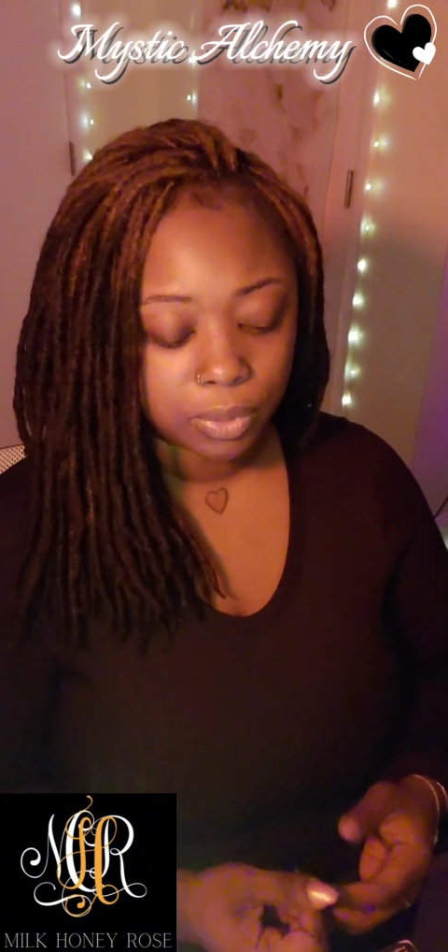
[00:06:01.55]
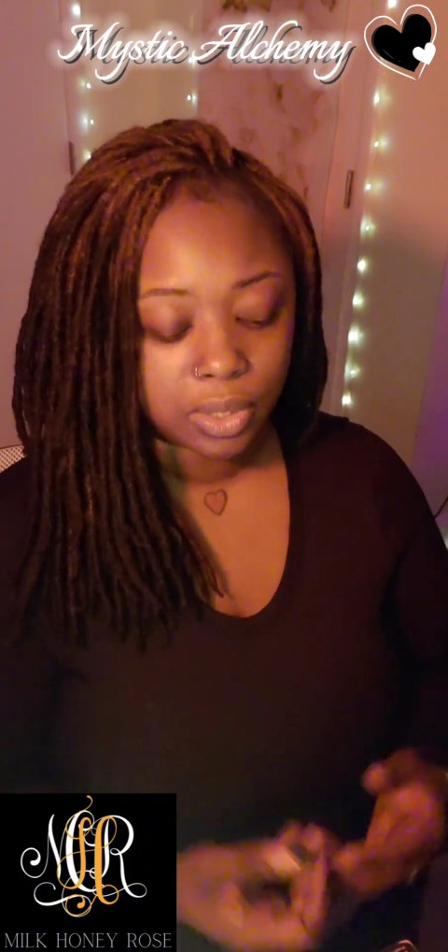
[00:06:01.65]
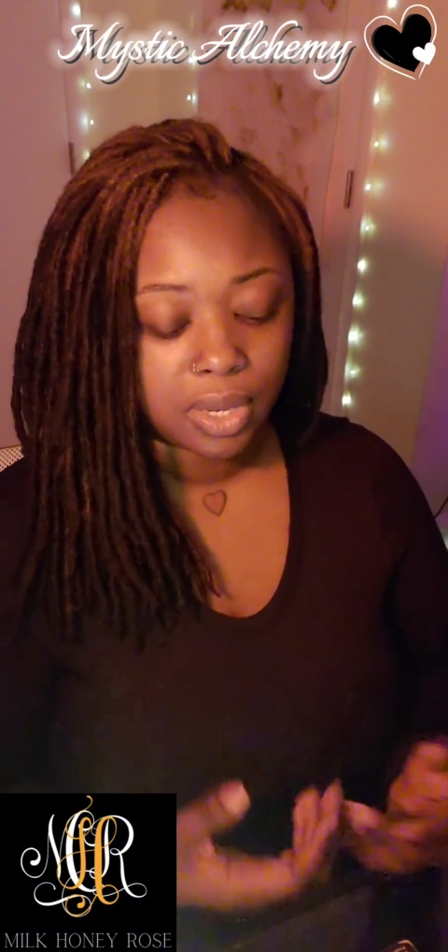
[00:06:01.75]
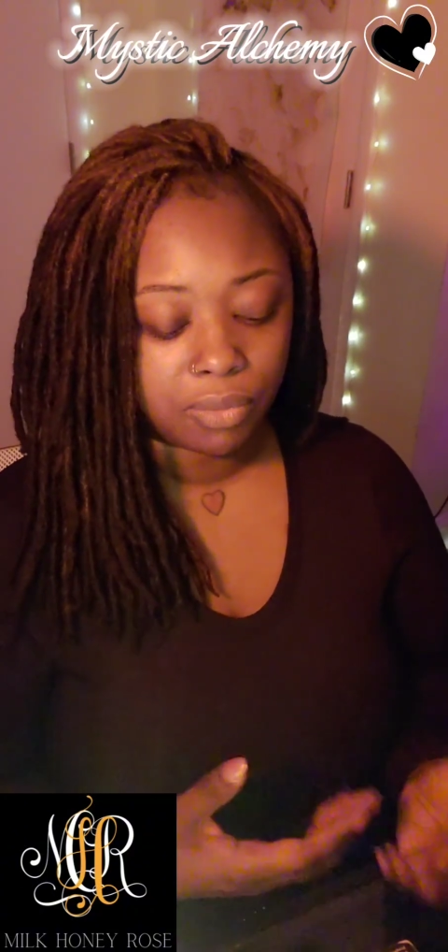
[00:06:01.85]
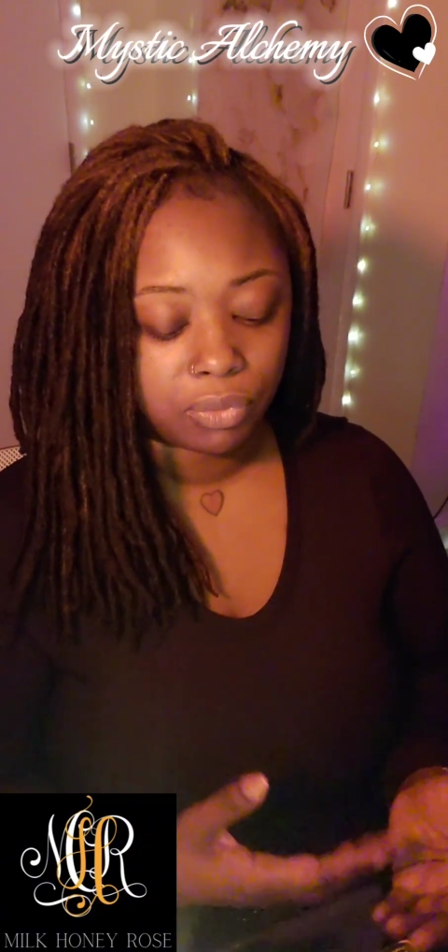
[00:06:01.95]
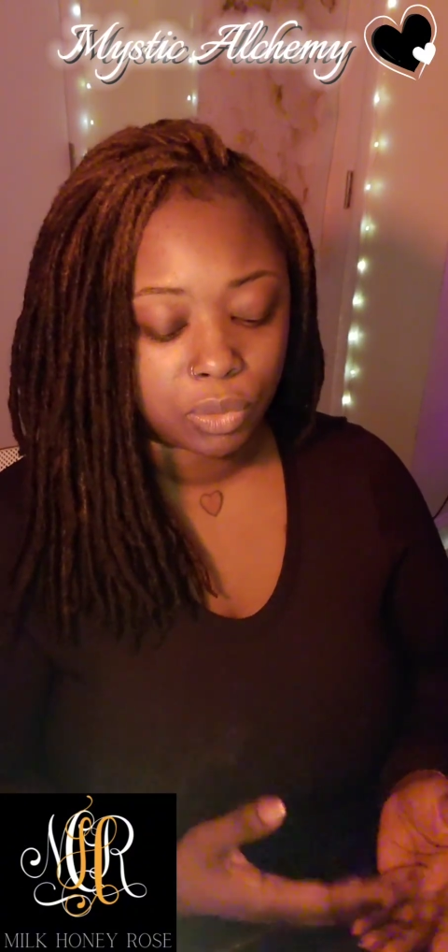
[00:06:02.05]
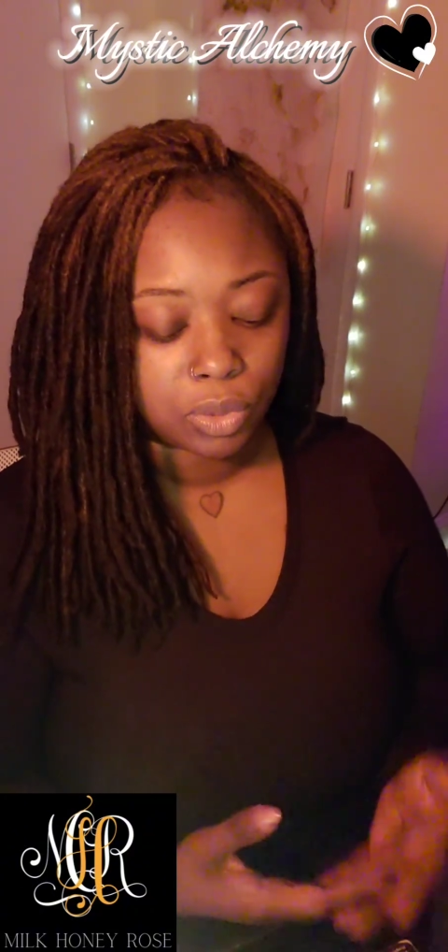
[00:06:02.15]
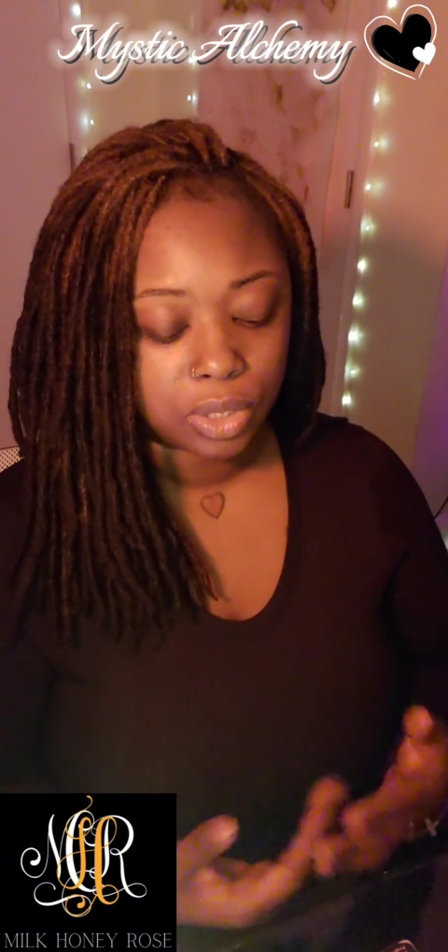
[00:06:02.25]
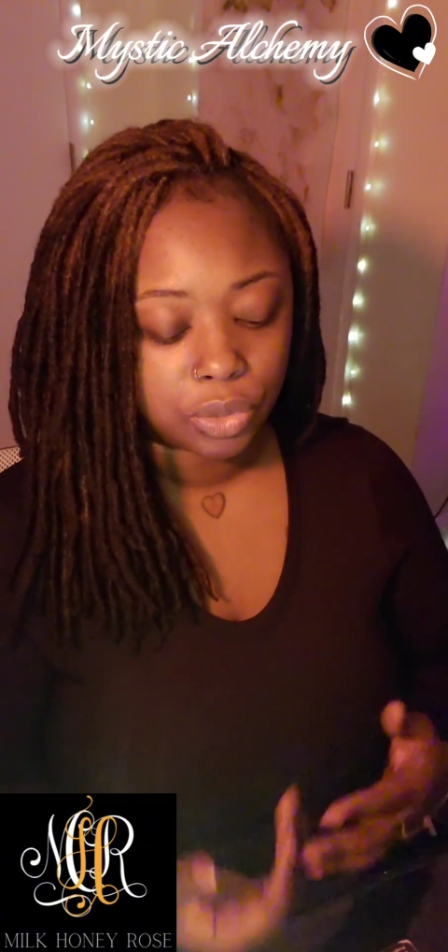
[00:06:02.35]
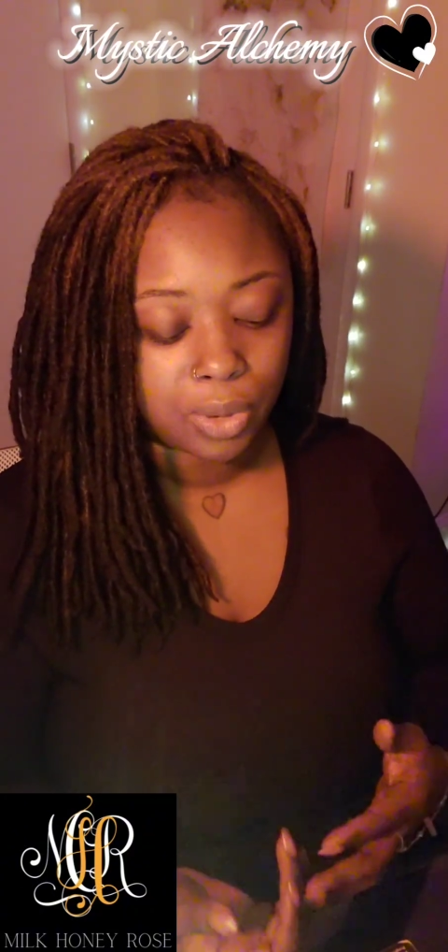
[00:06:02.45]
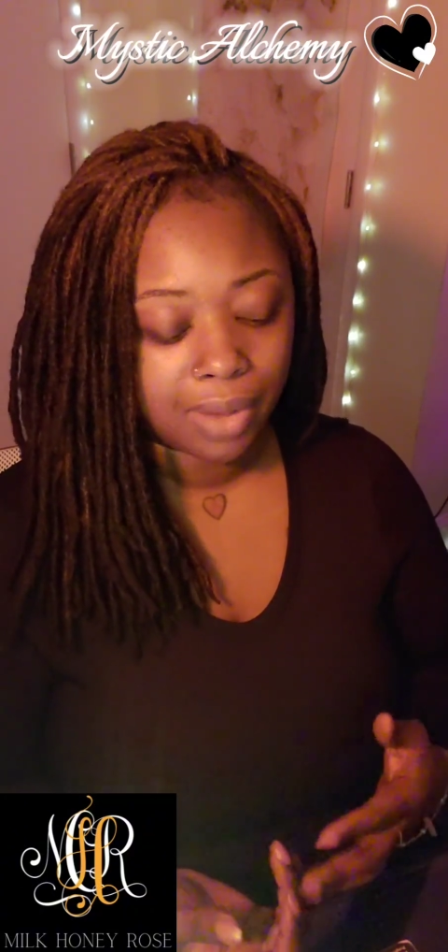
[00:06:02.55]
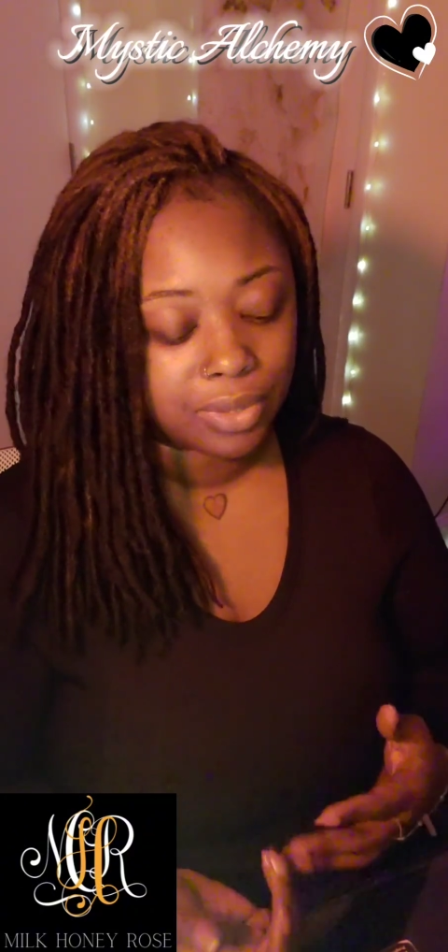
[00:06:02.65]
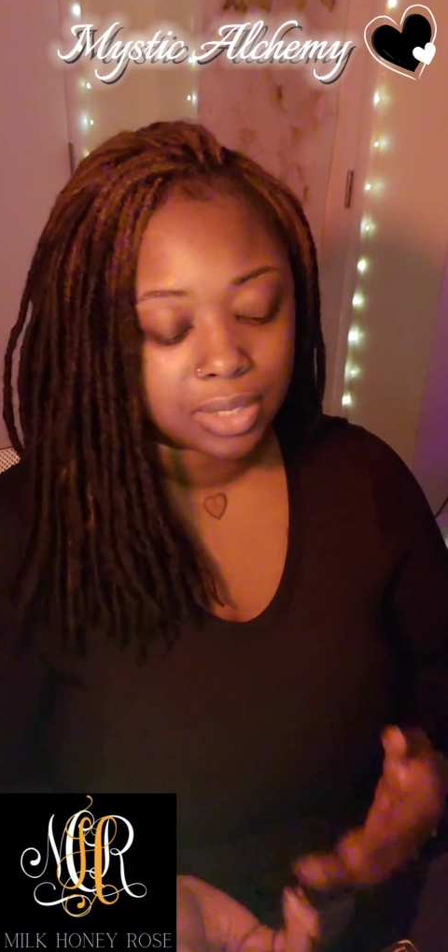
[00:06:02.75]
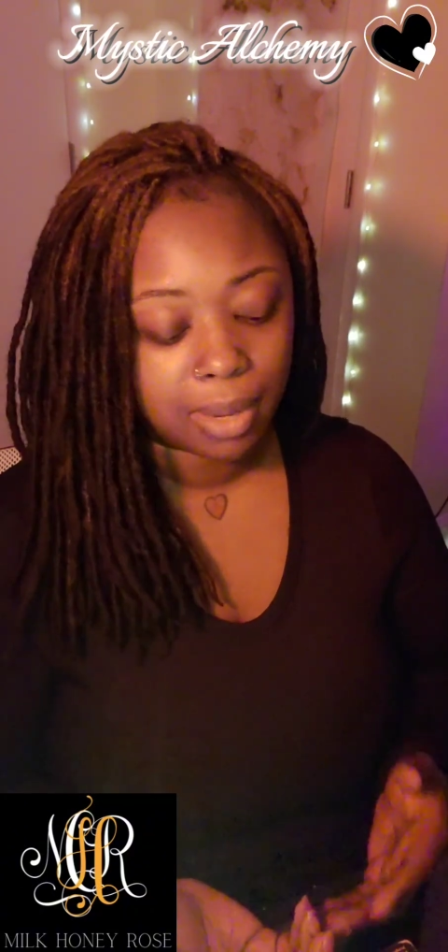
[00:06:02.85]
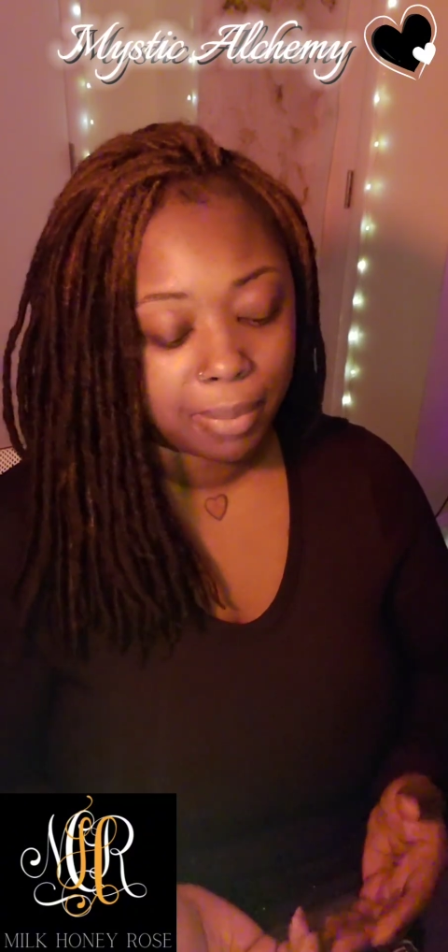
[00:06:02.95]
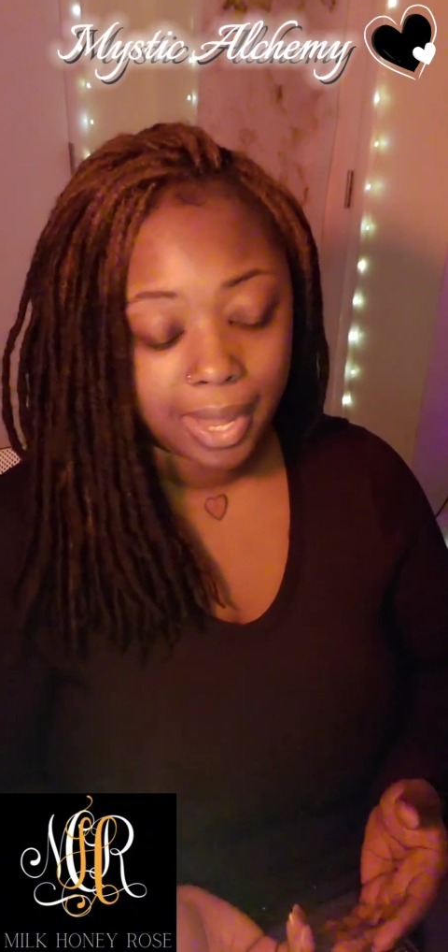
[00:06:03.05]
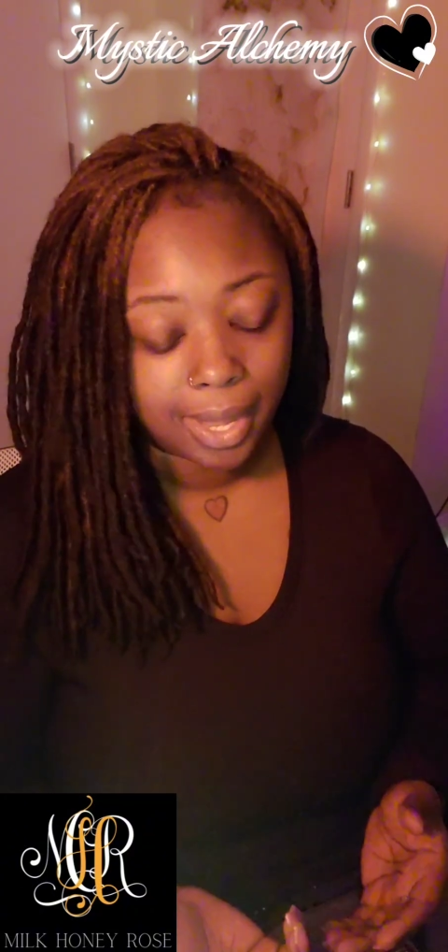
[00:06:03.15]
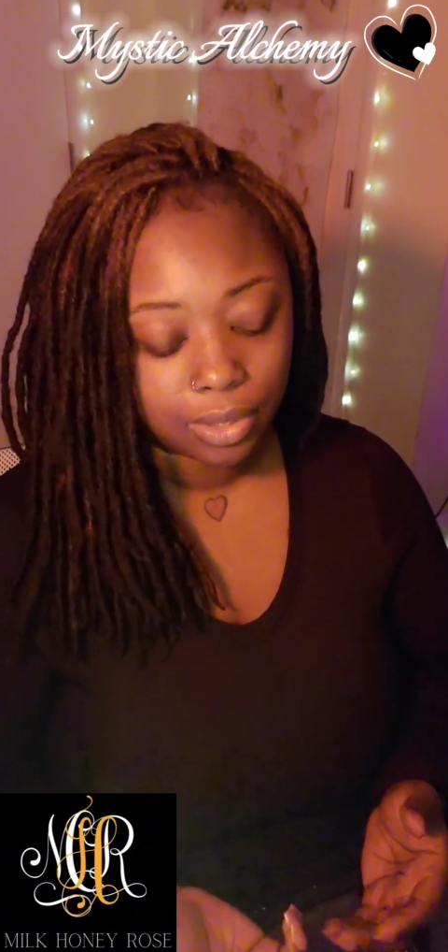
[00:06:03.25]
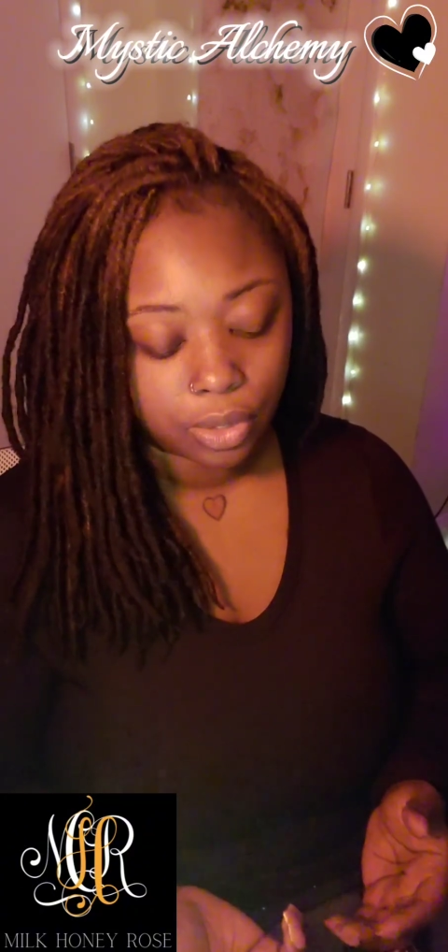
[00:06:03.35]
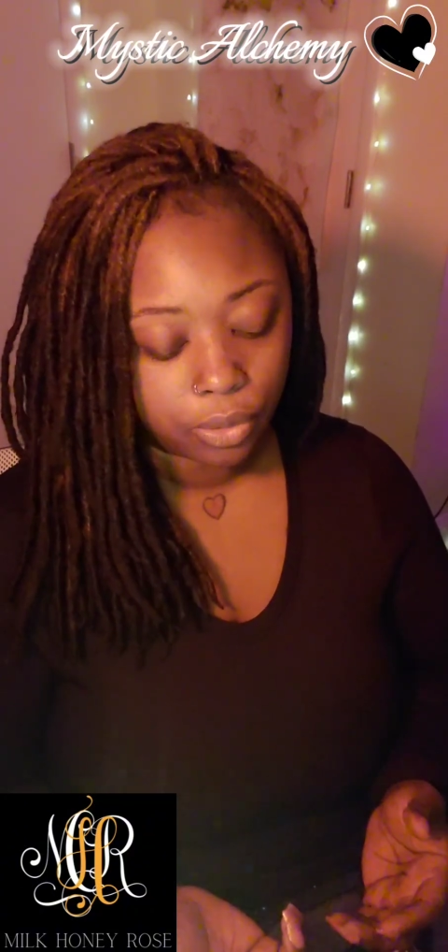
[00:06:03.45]
but the influence that you have is not
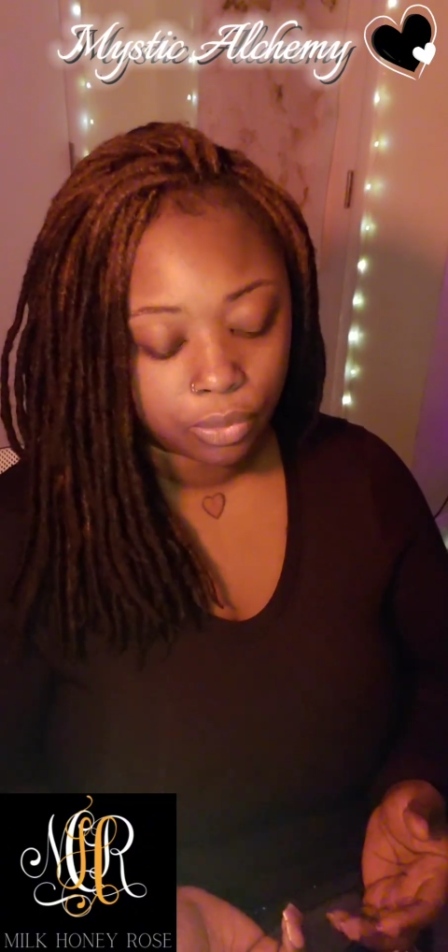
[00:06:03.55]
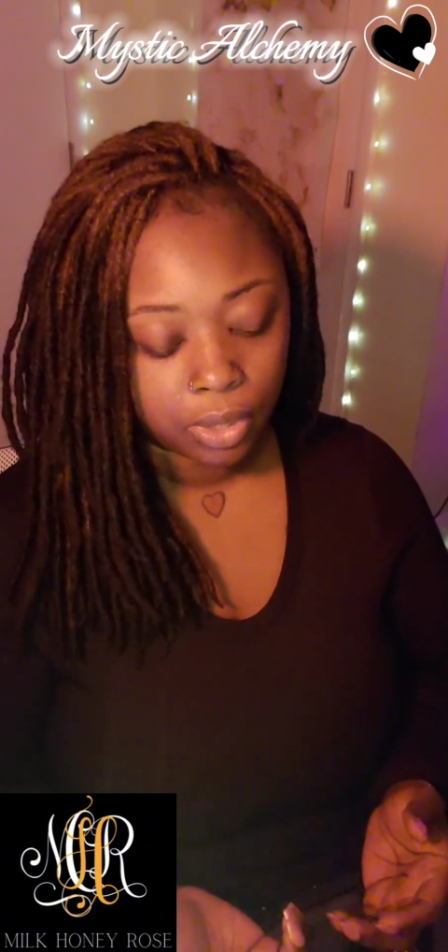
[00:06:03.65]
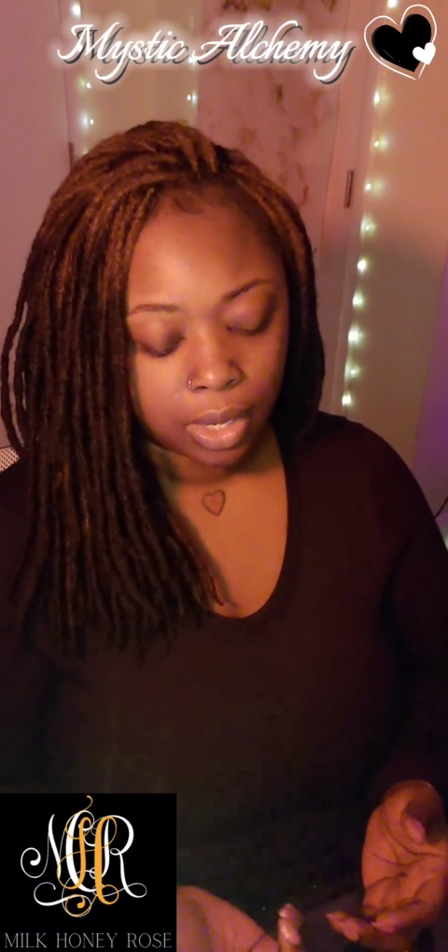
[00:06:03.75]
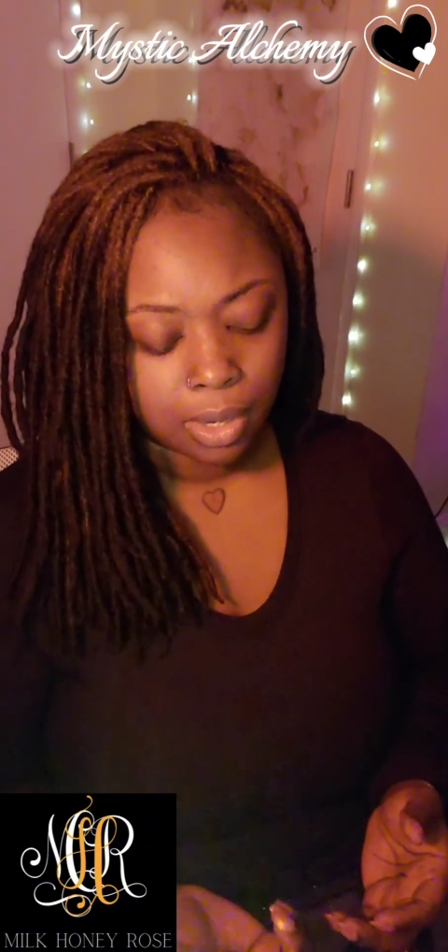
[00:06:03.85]
bad though.